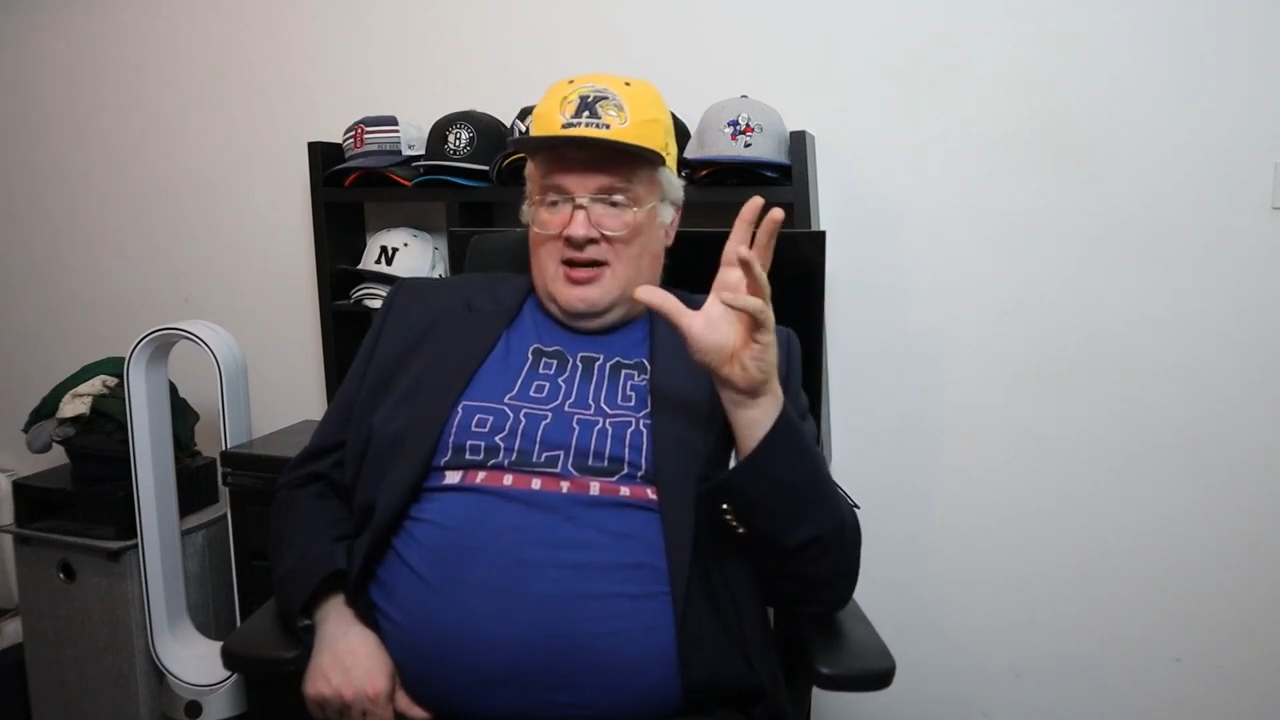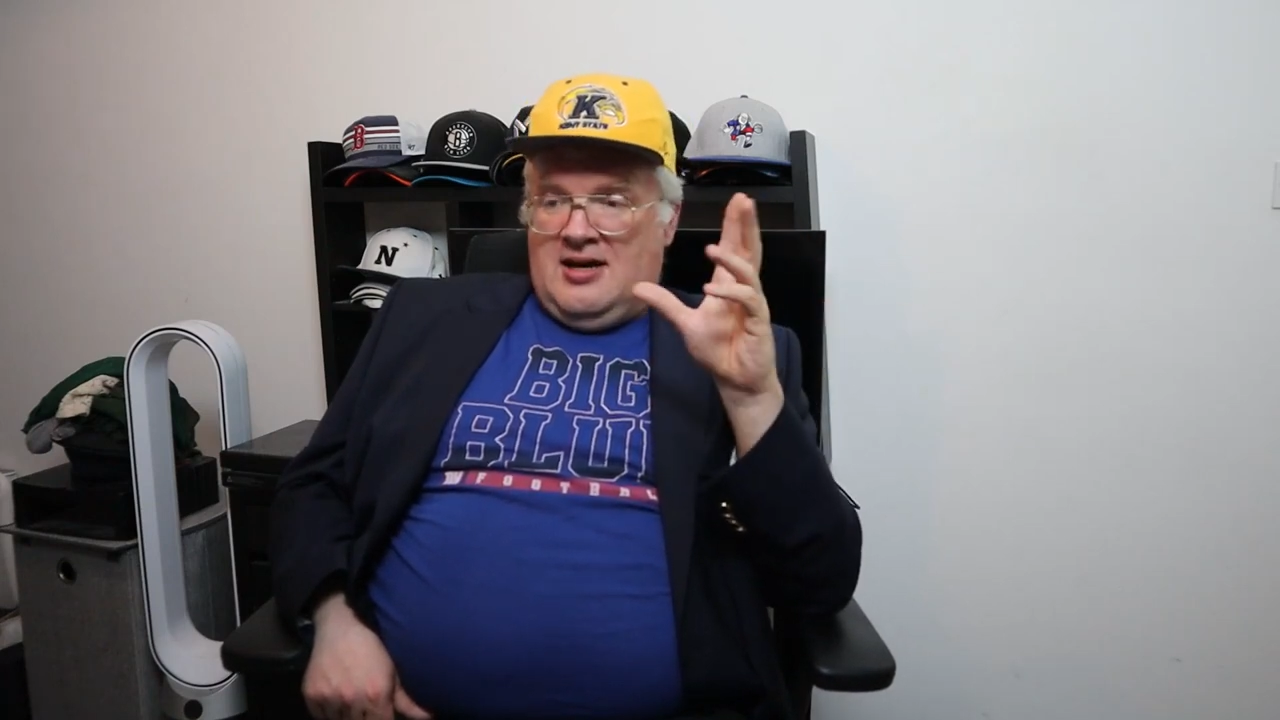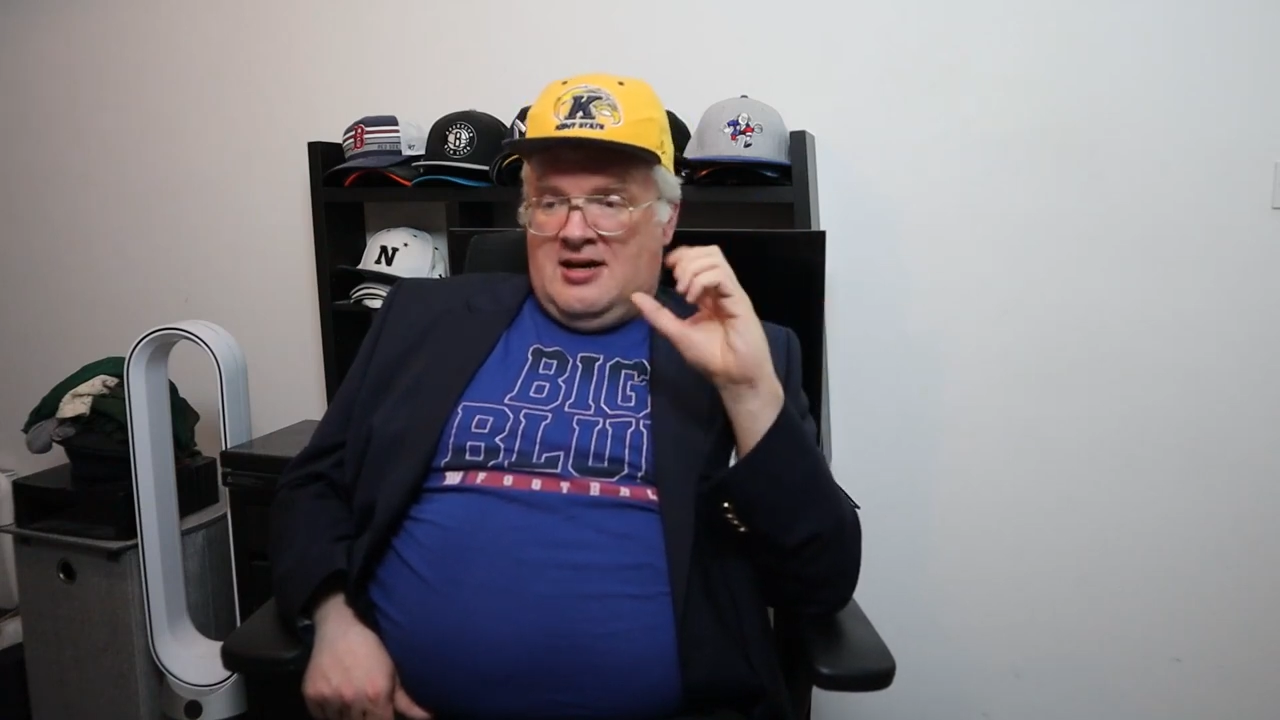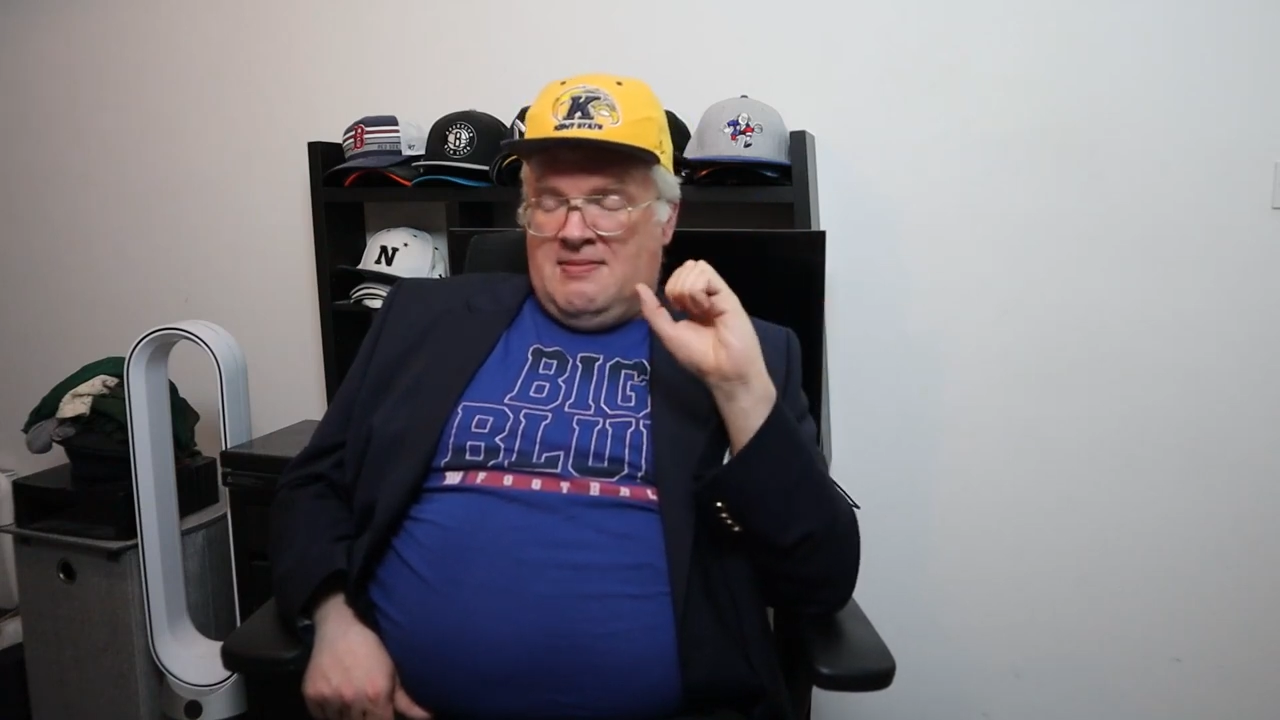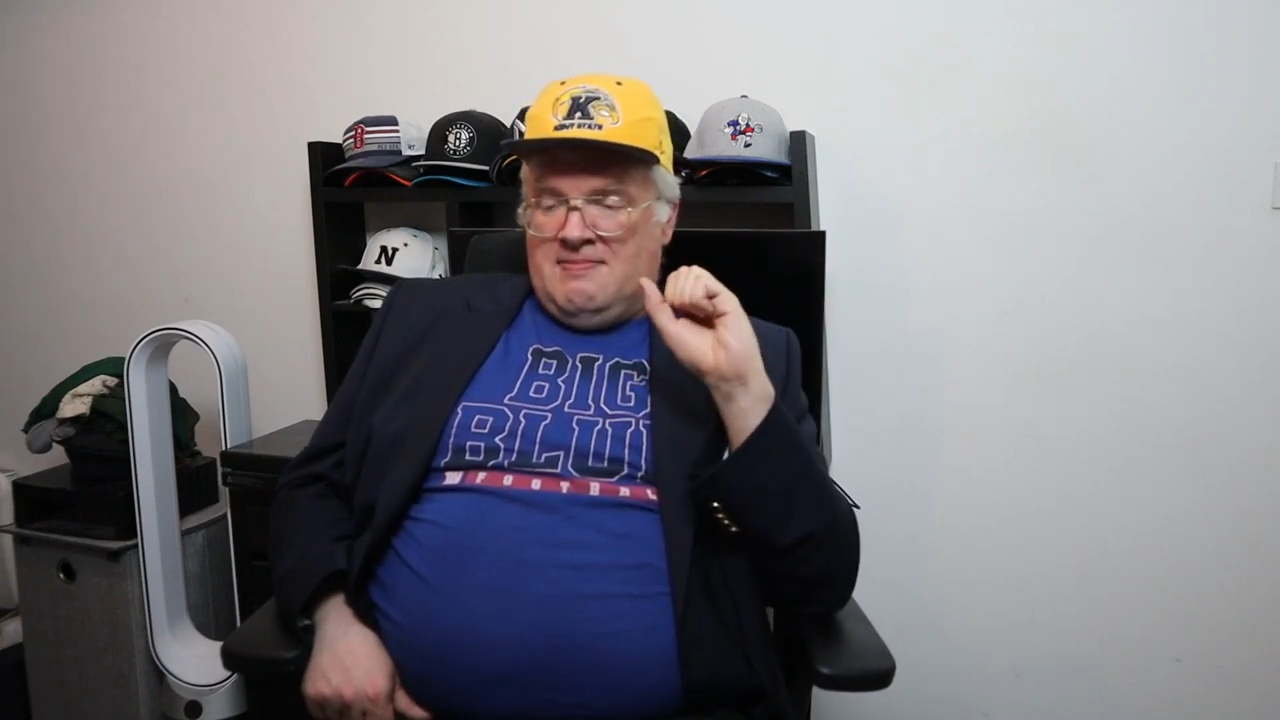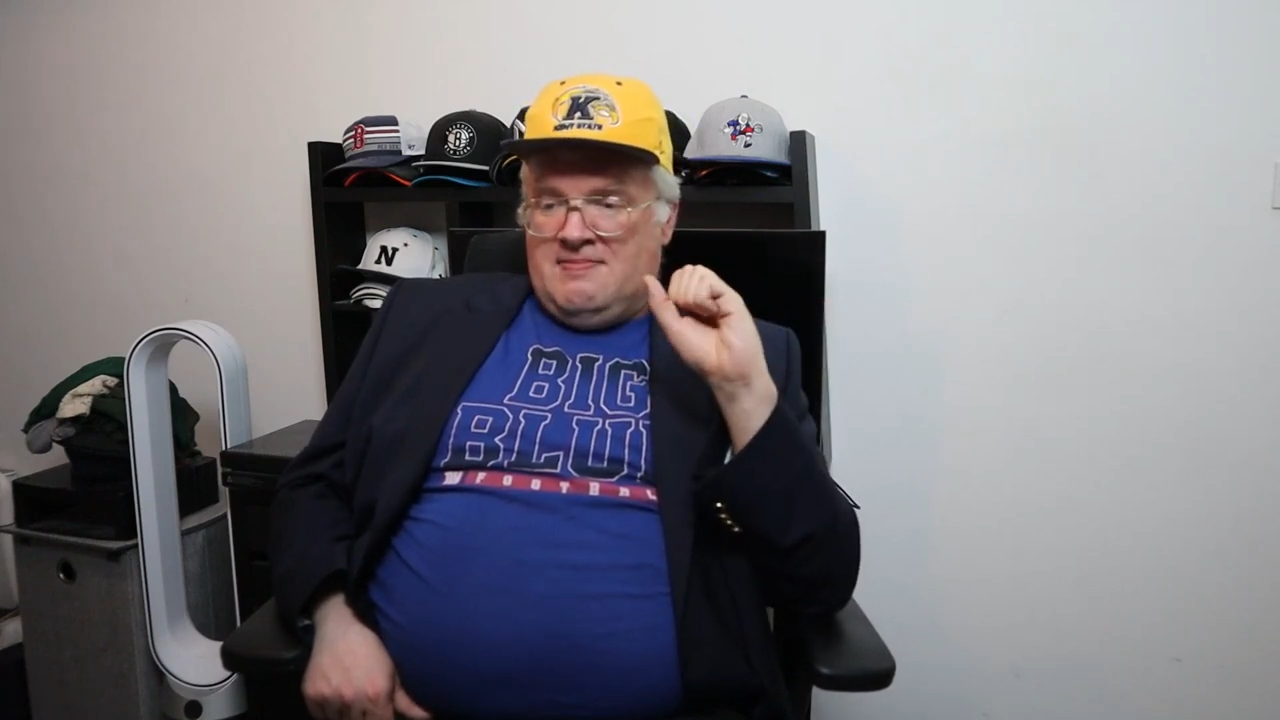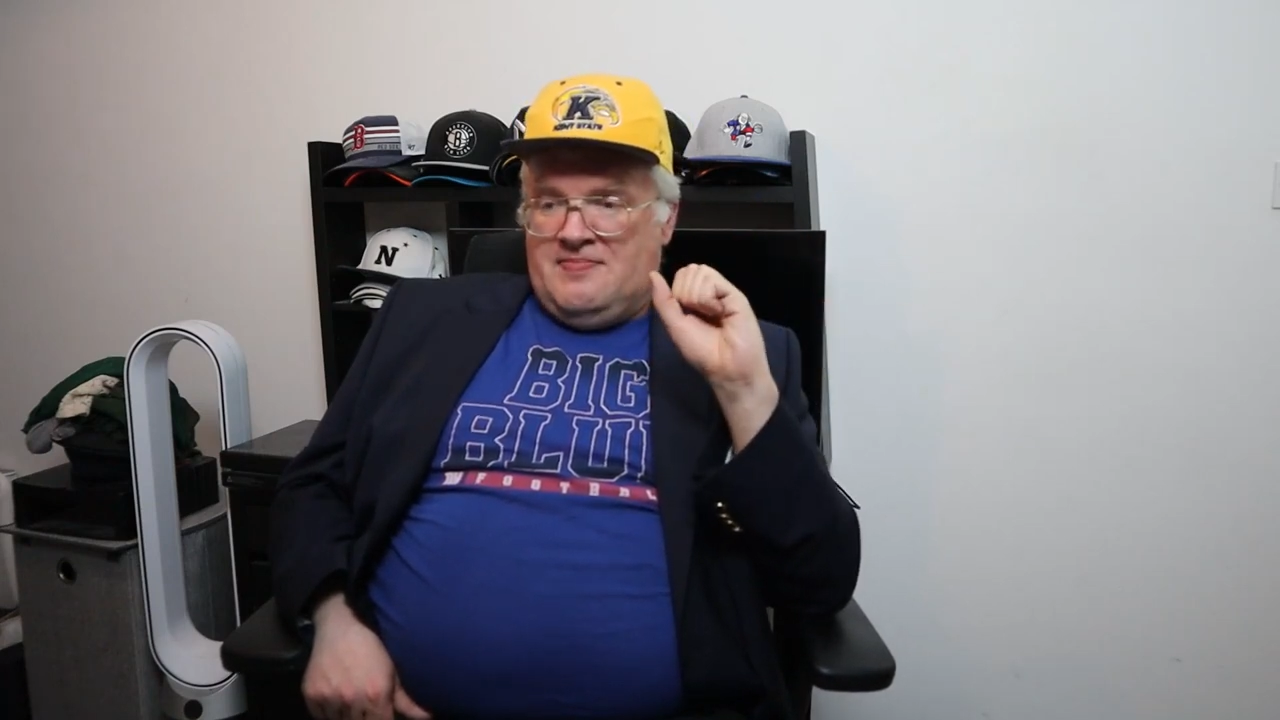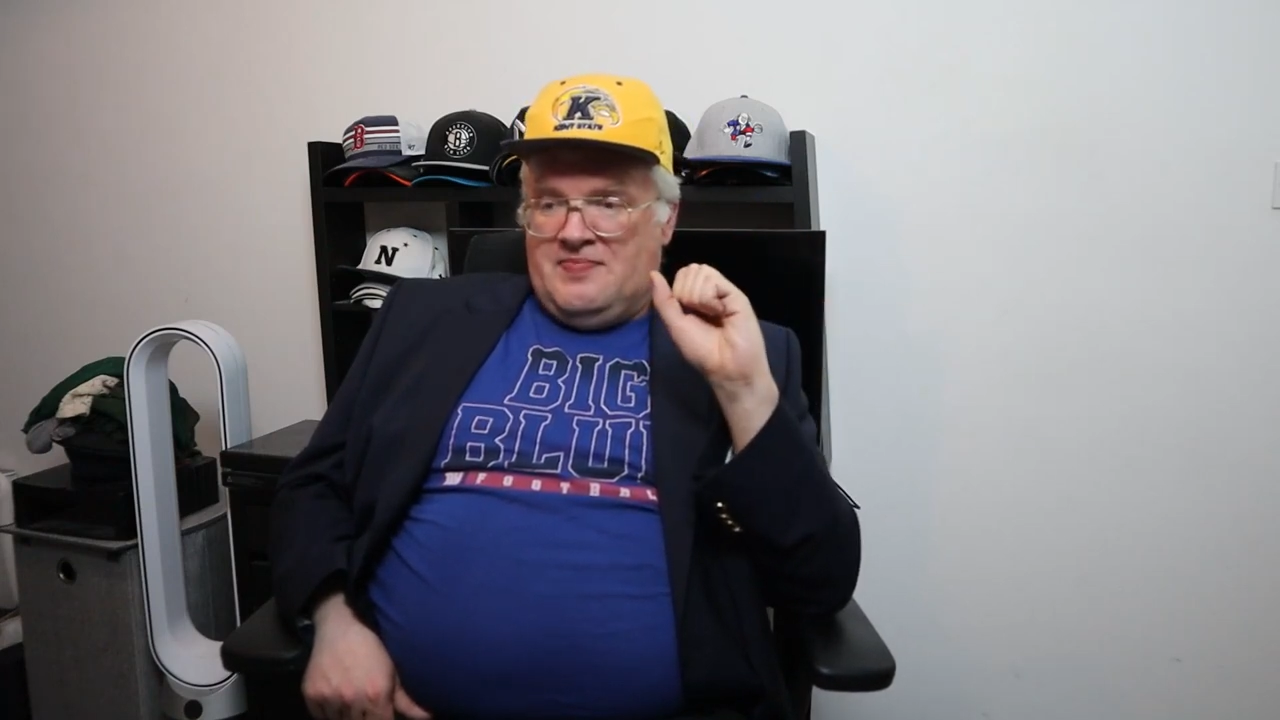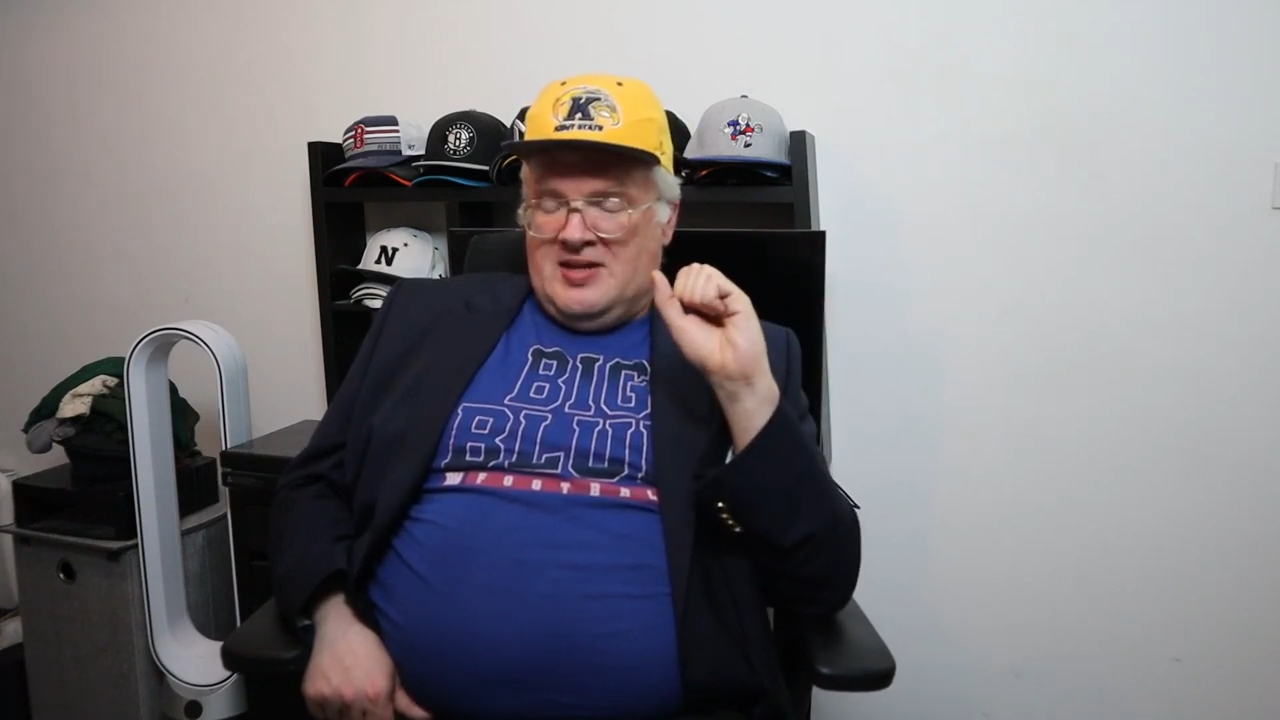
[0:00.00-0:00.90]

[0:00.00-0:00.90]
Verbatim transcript: Um,